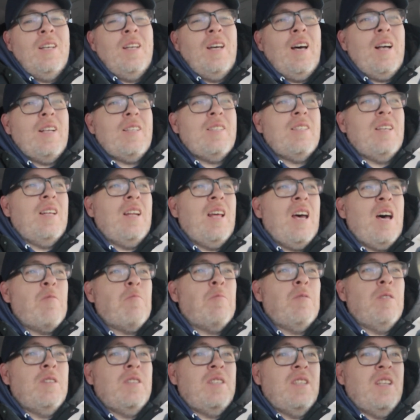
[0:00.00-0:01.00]
that's not
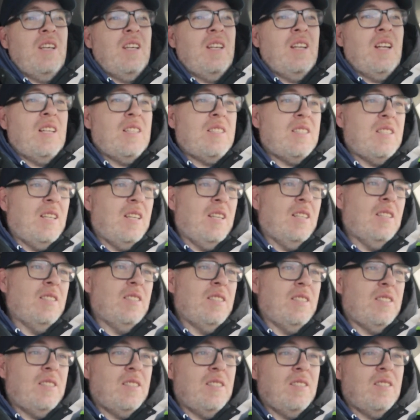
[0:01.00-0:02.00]
happening today. Not today, at
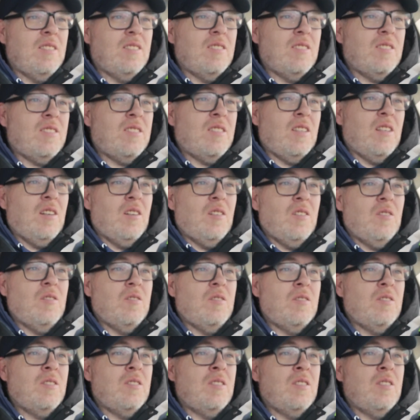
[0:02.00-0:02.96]
least. So